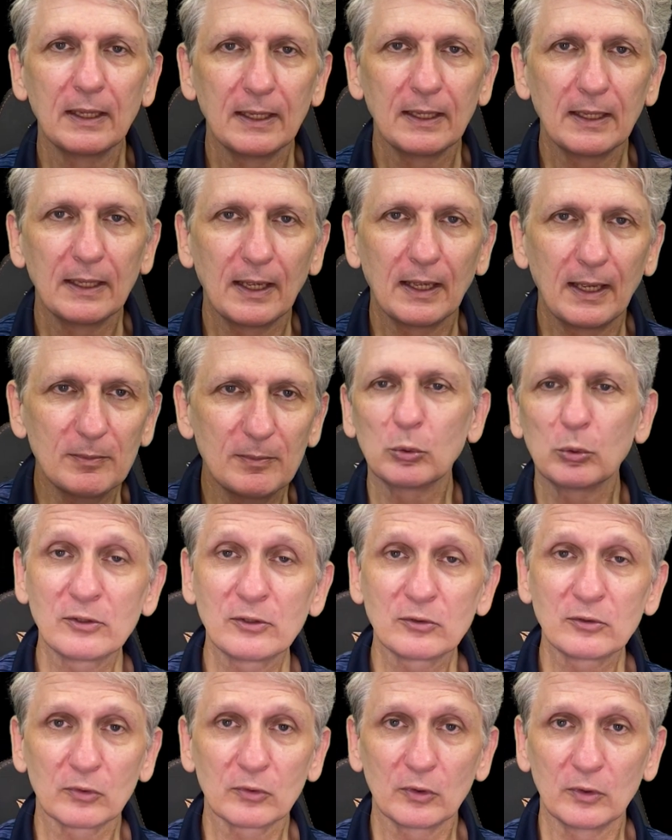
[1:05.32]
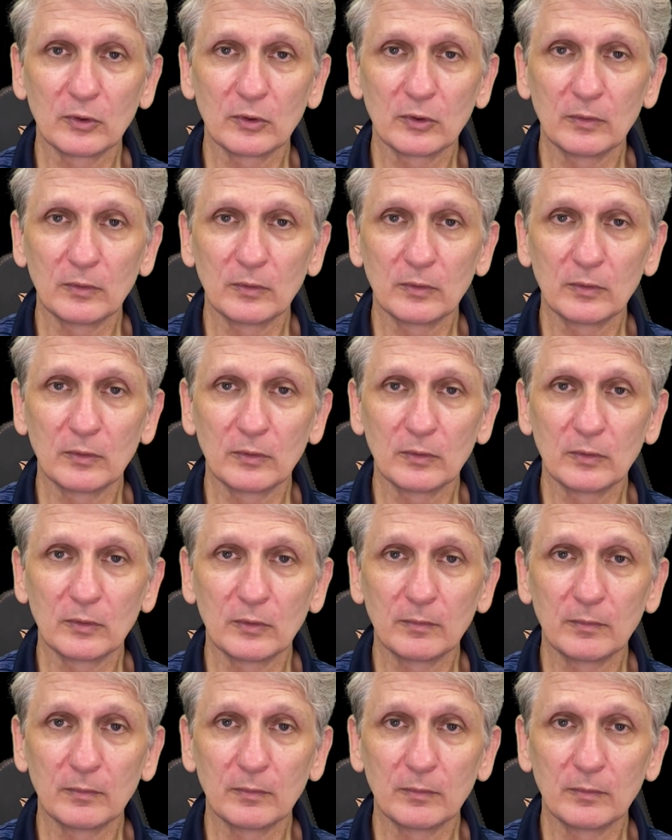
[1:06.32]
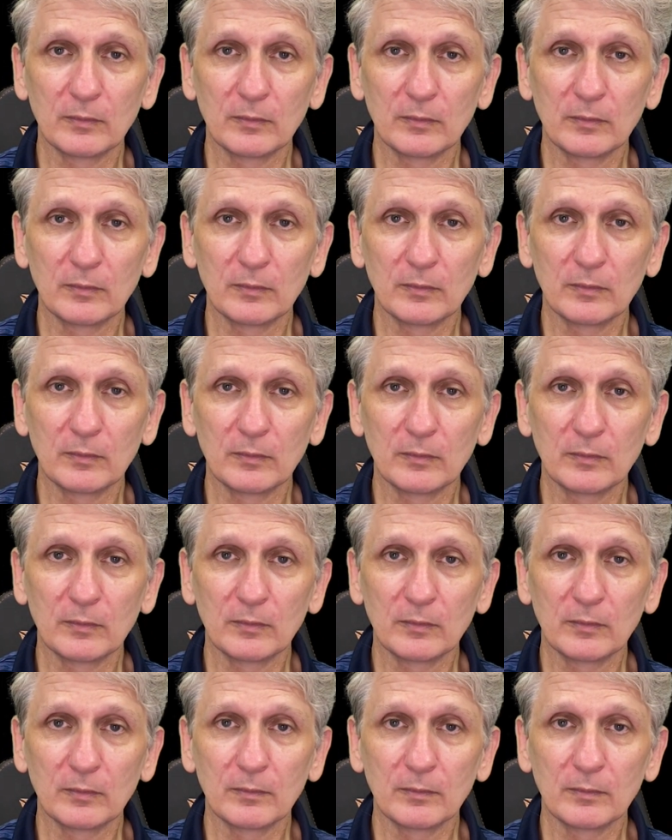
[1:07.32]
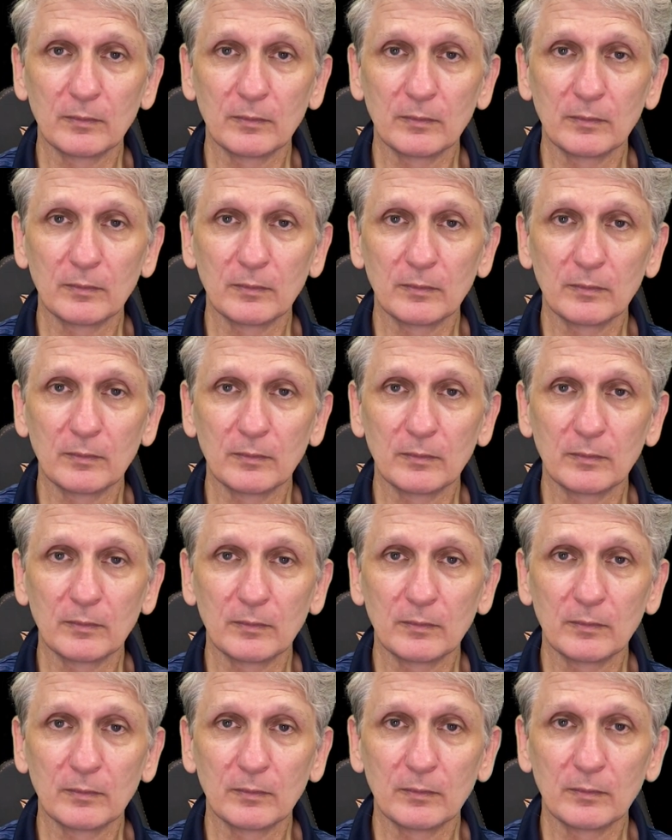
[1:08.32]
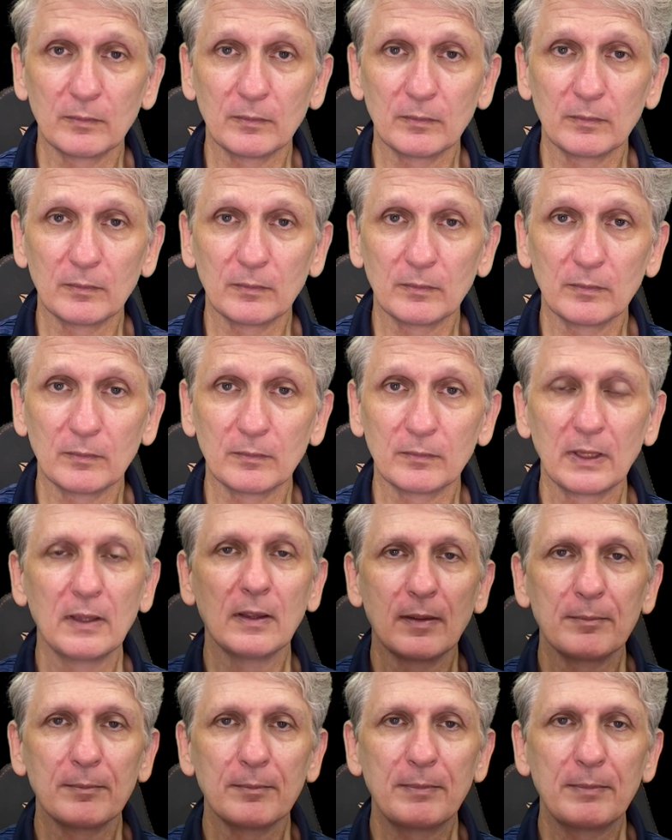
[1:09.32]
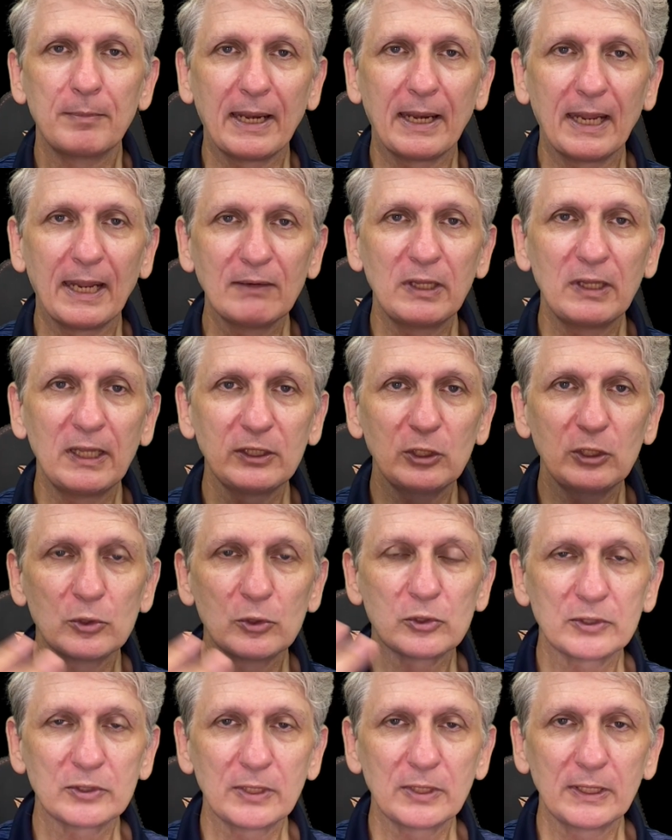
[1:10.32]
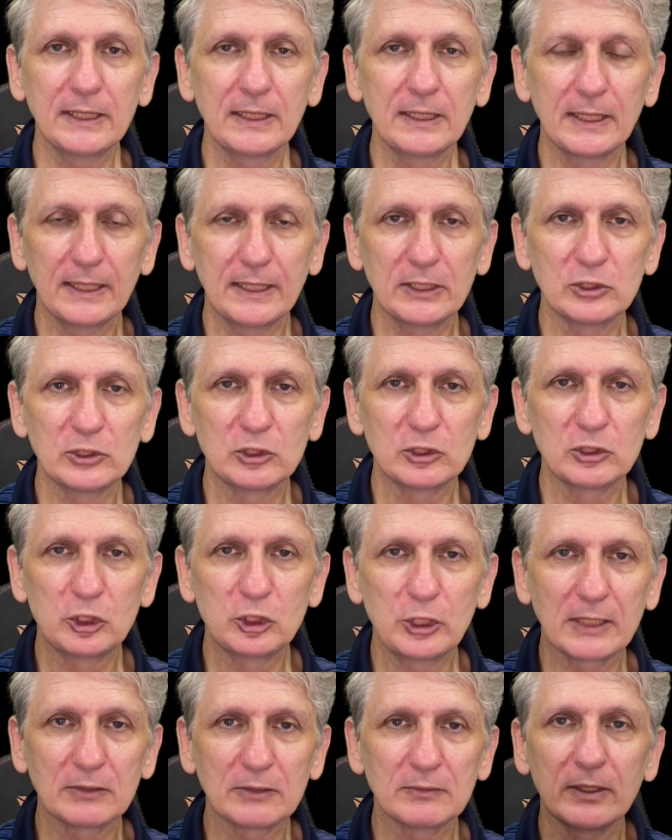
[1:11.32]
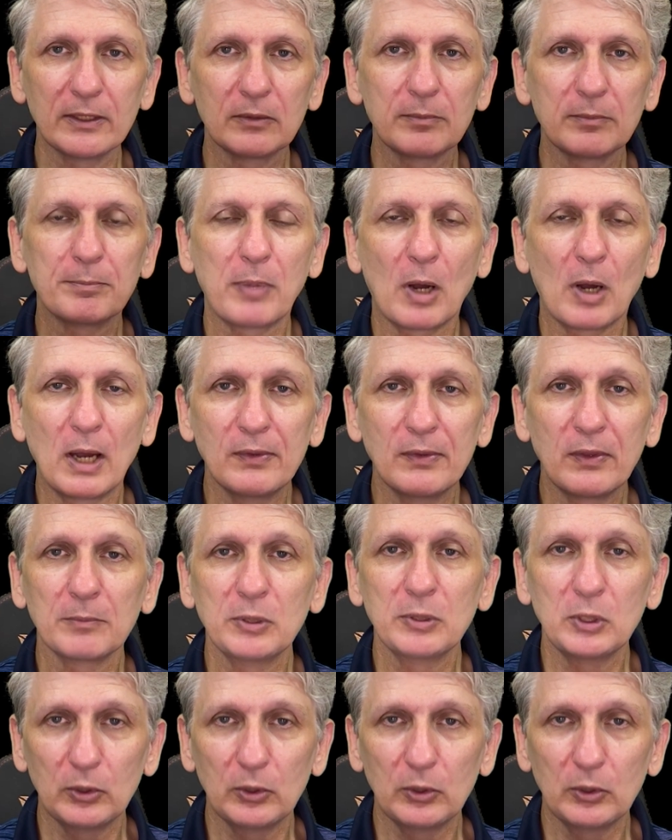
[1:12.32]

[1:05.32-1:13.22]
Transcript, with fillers: and you may see a virtual castle or a virtual classroom. But everything you see is generated by the computer.